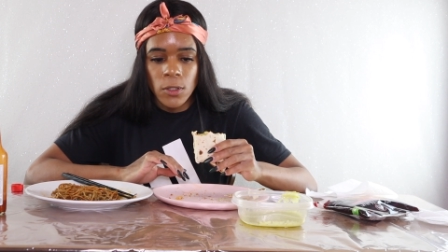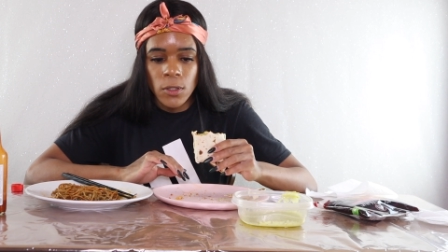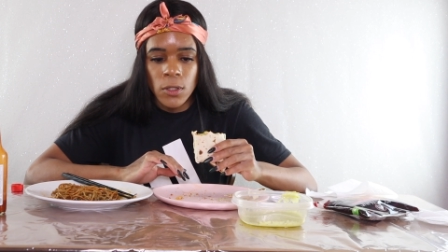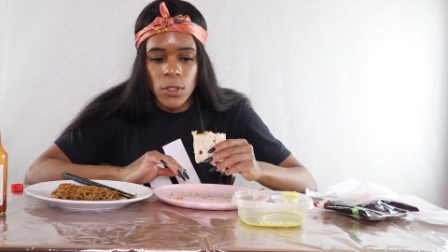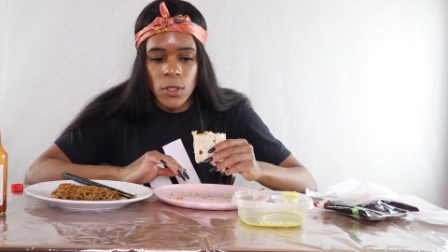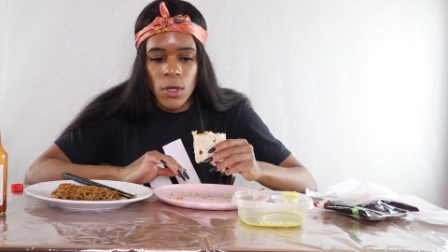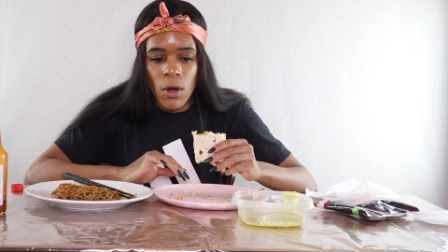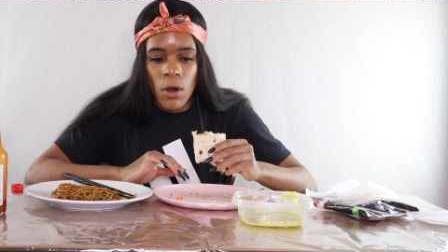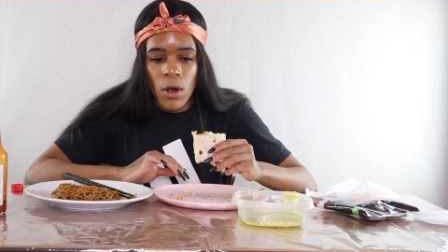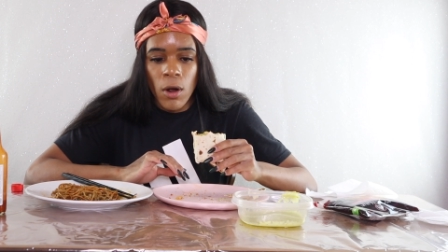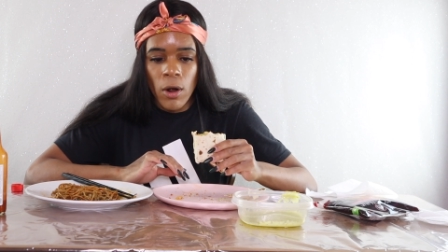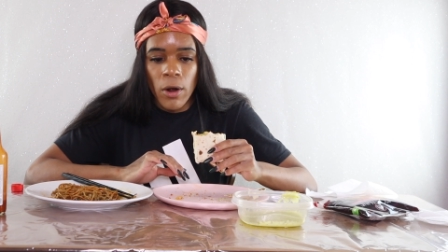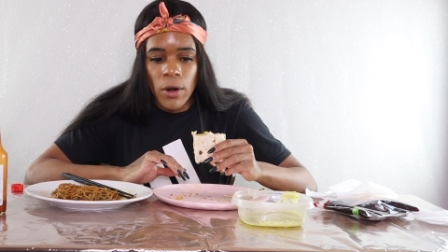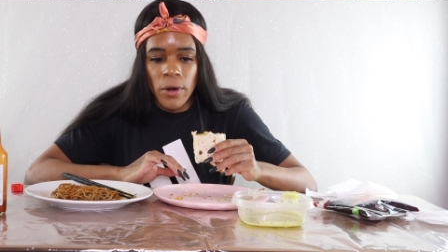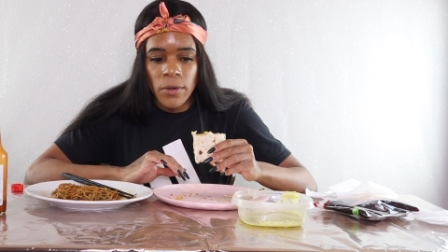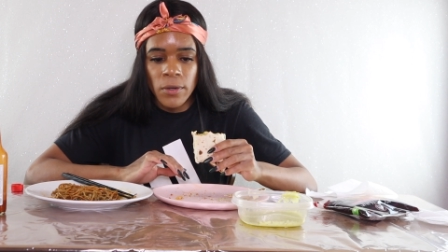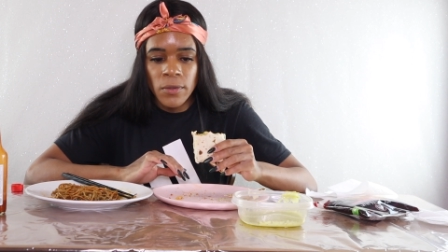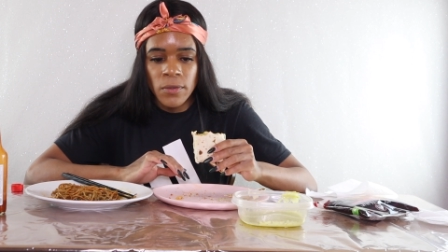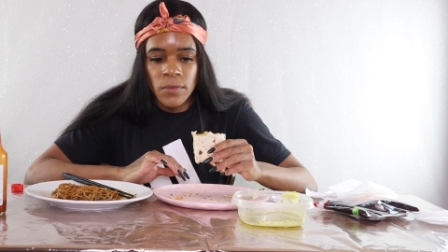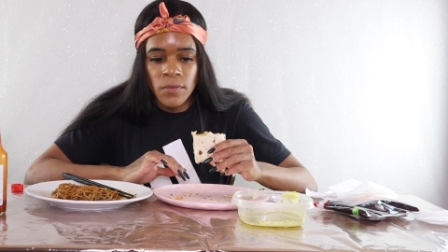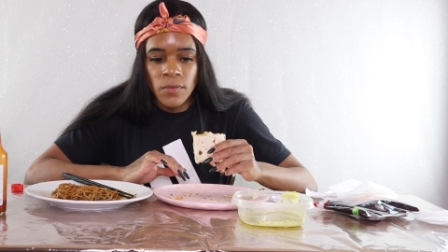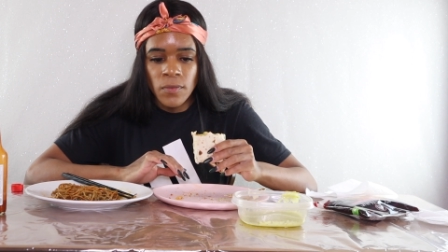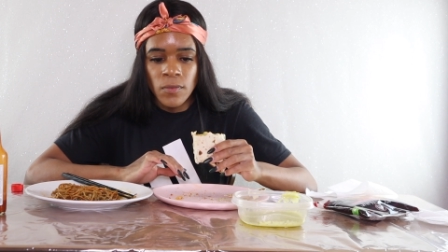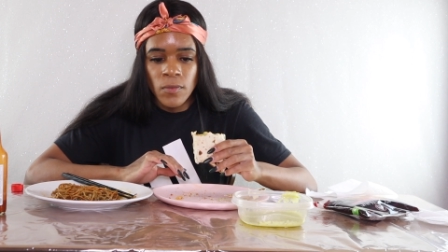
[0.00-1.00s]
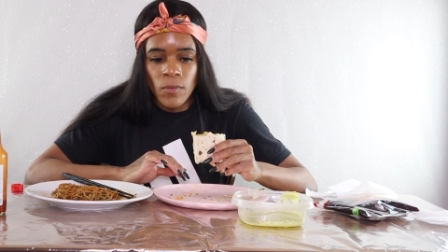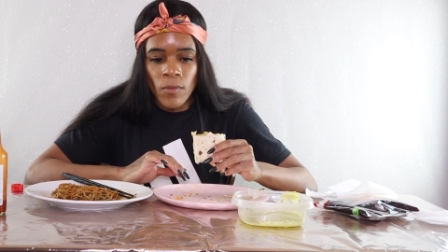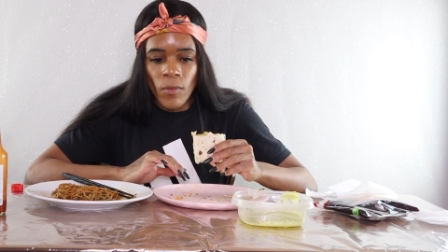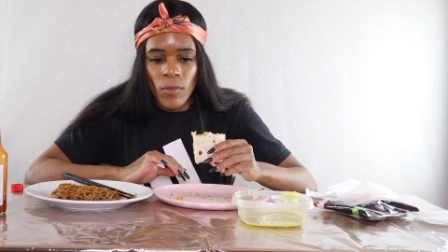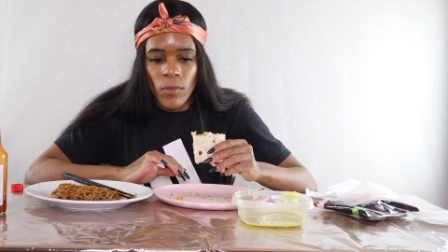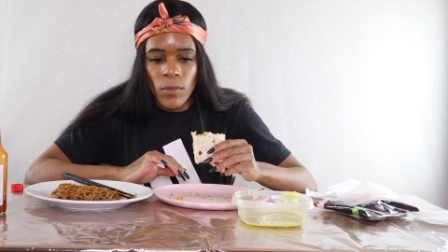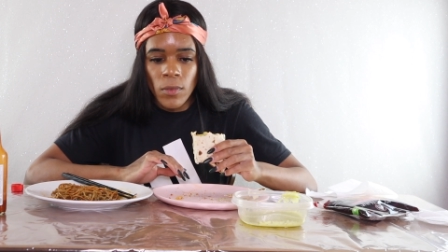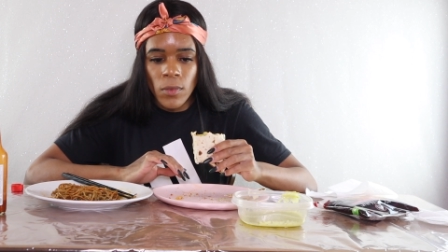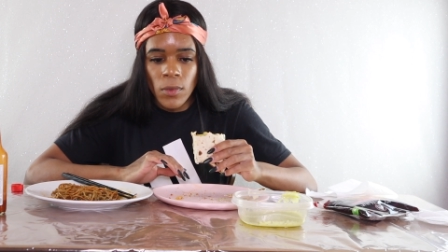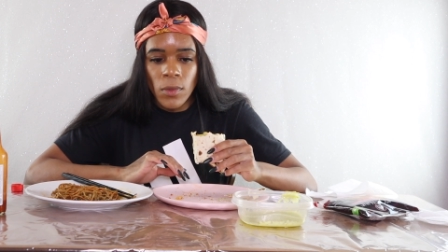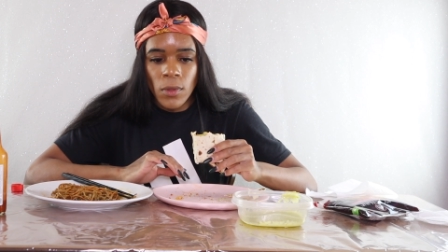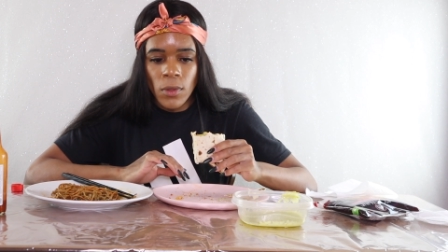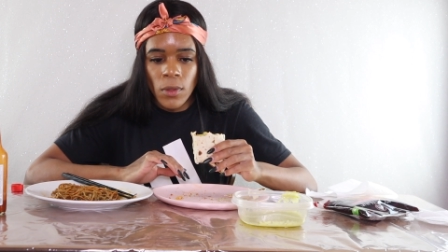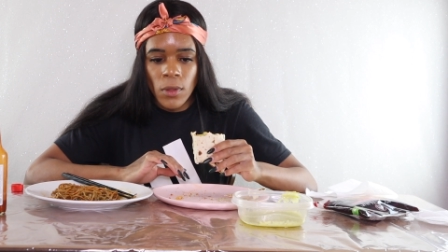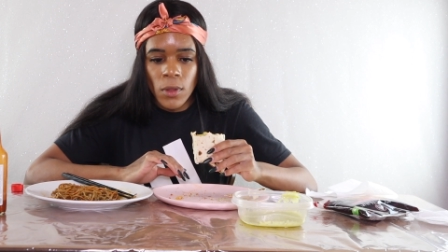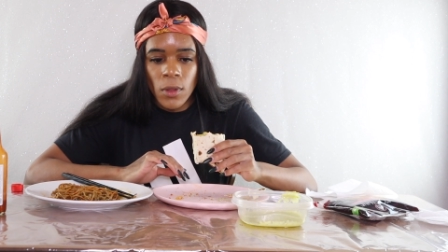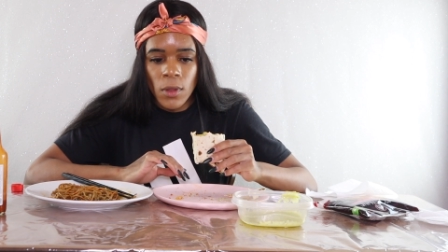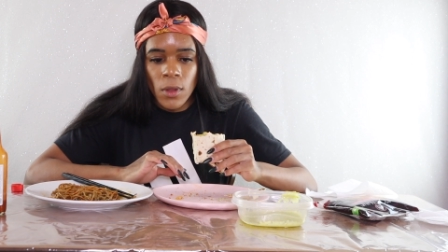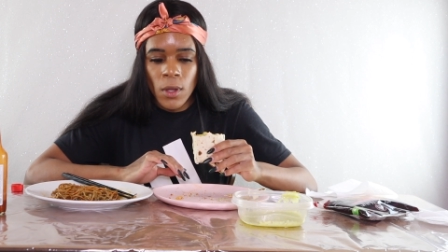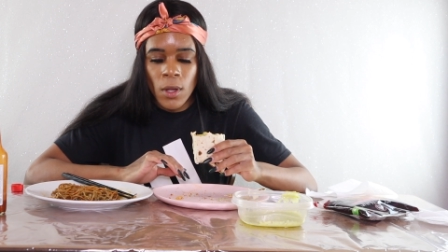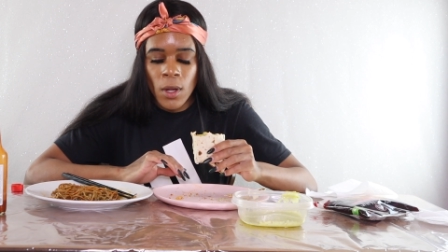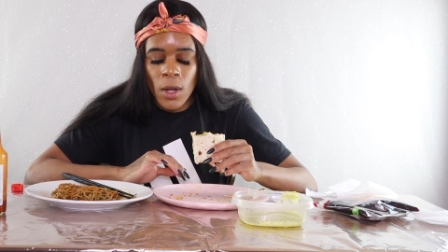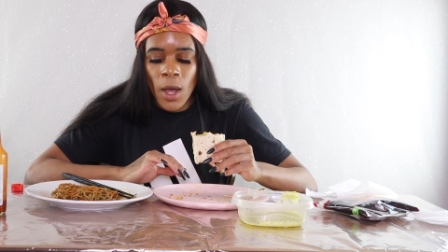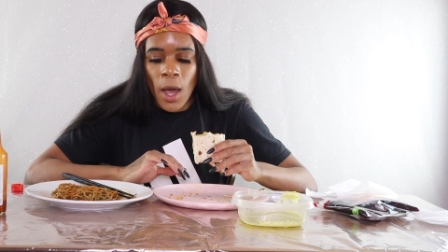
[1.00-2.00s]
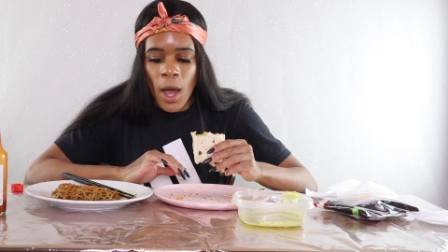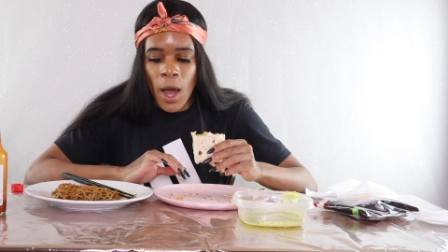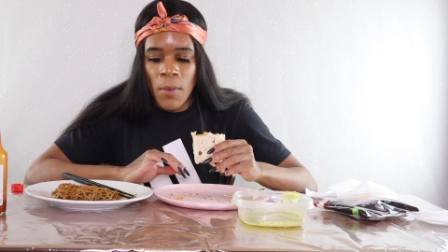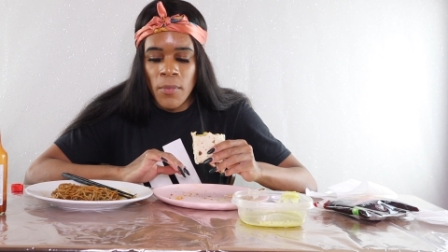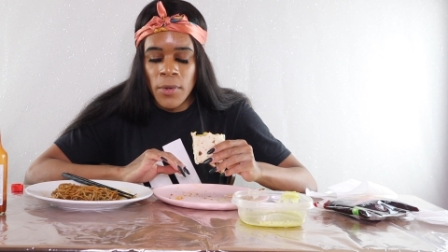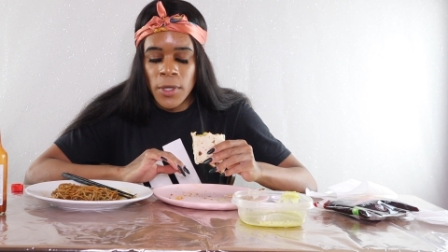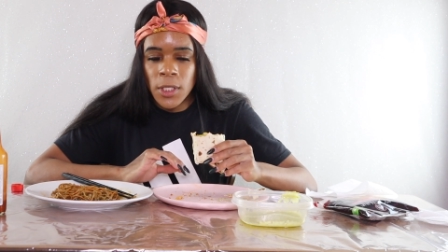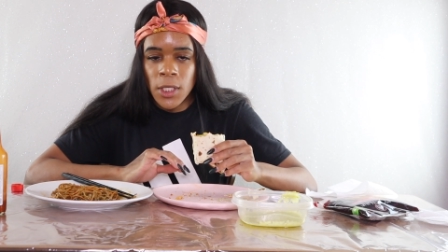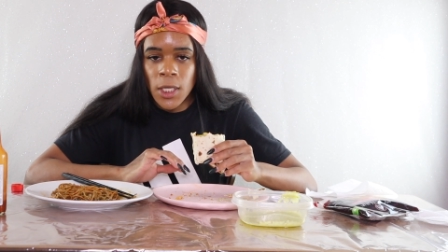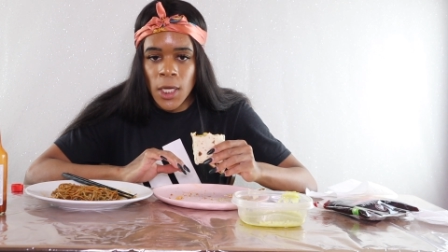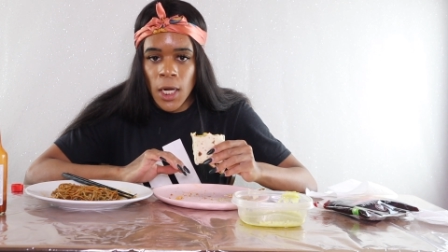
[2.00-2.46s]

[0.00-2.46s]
You know, I be